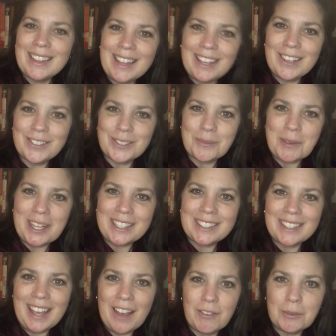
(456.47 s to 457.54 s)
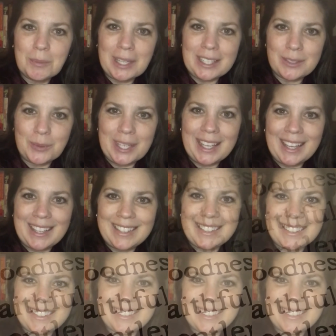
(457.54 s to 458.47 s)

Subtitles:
Thank you so much. Have a blessed weekend.